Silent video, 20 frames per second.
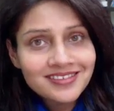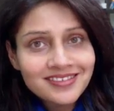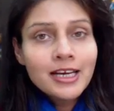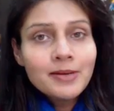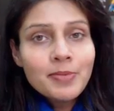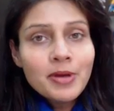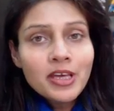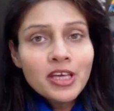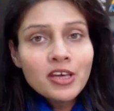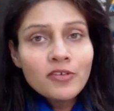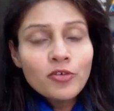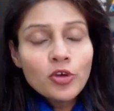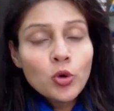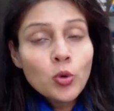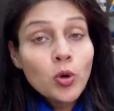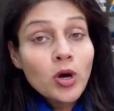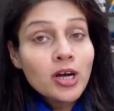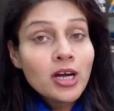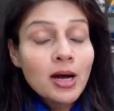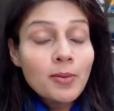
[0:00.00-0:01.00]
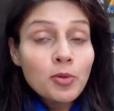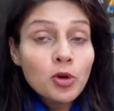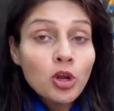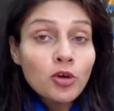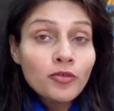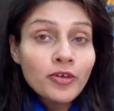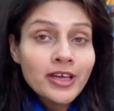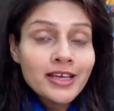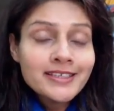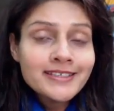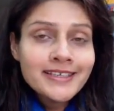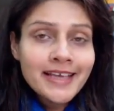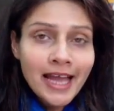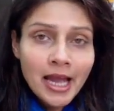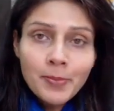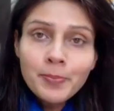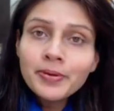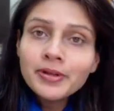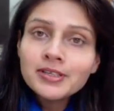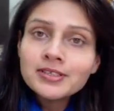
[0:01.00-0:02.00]
Let me give you a couple of
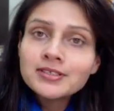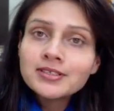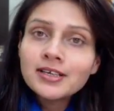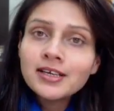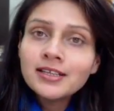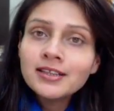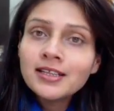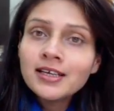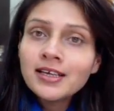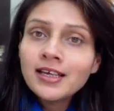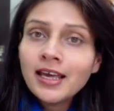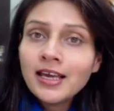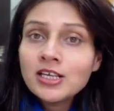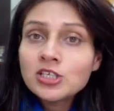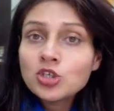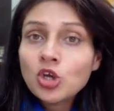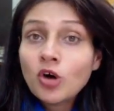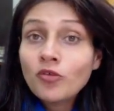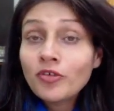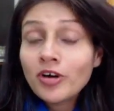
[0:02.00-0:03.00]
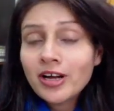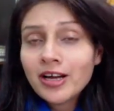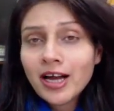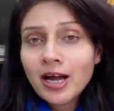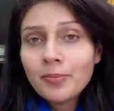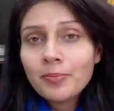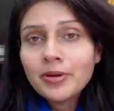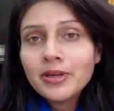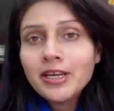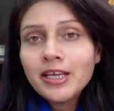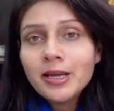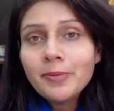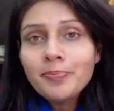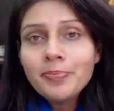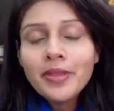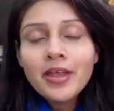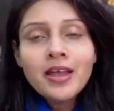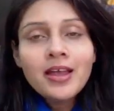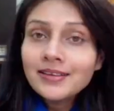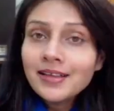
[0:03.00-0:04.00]
examples in the case of a company,
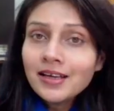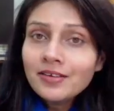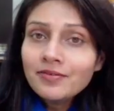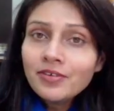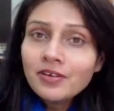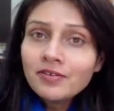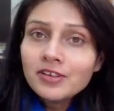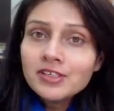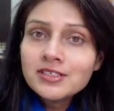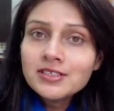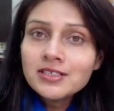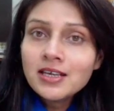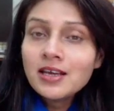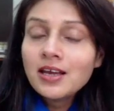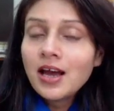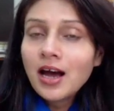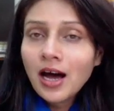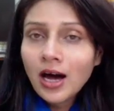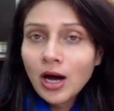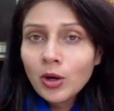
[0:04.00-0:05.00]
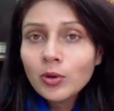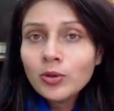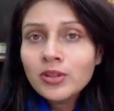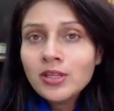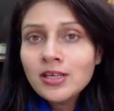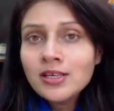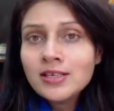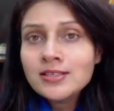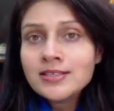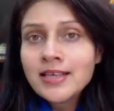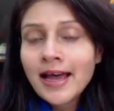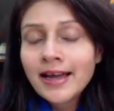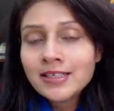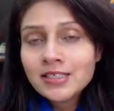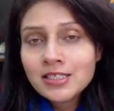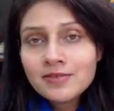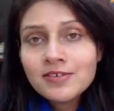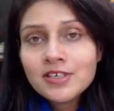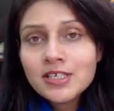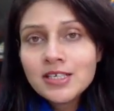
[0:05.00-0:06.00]
and then we will see how these
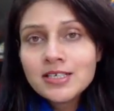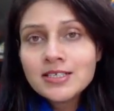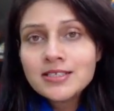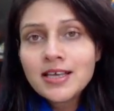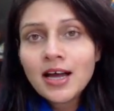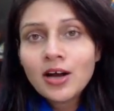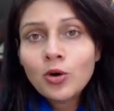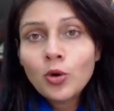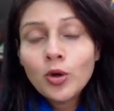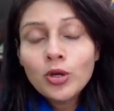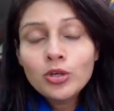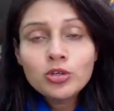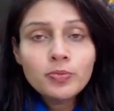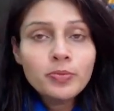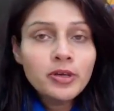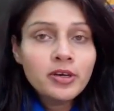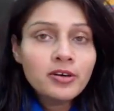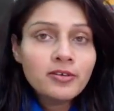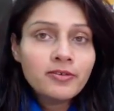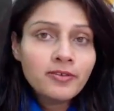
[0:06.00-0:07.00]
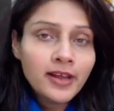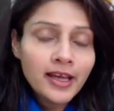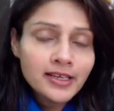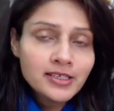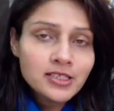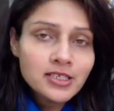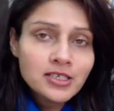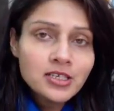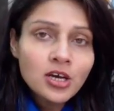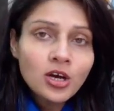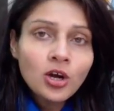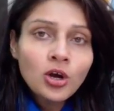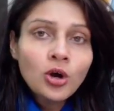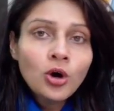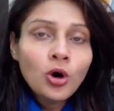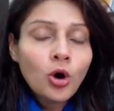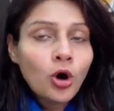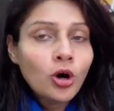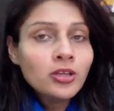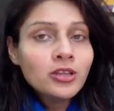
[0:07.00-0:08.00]
activities are going to be reflected
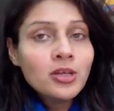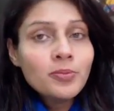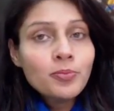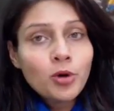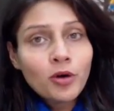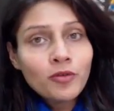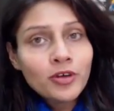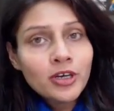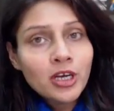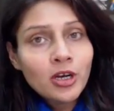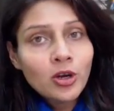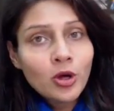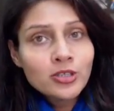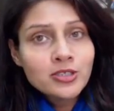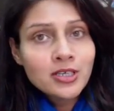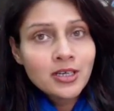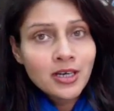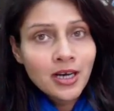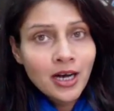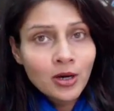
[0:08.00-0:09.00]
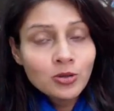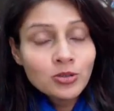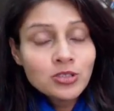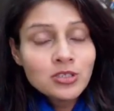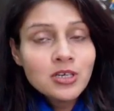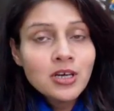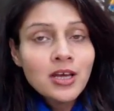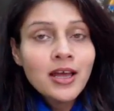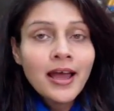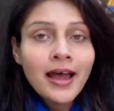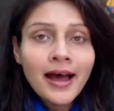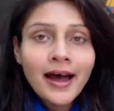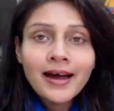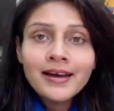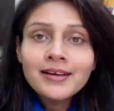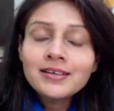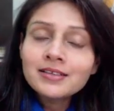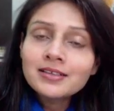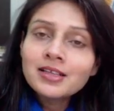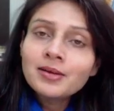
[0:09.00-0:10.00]
on the profit and loss account
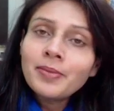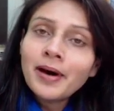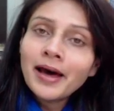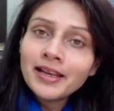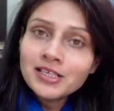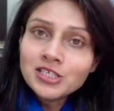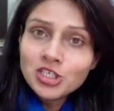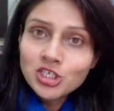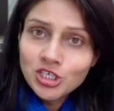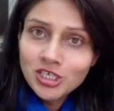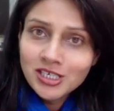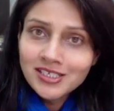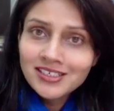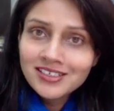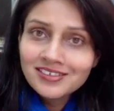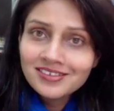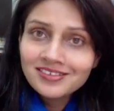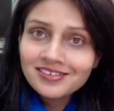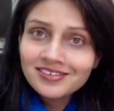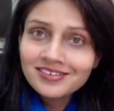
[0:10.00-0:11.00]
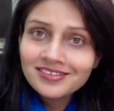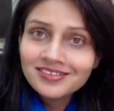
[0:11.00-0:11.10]
and the balance sheet.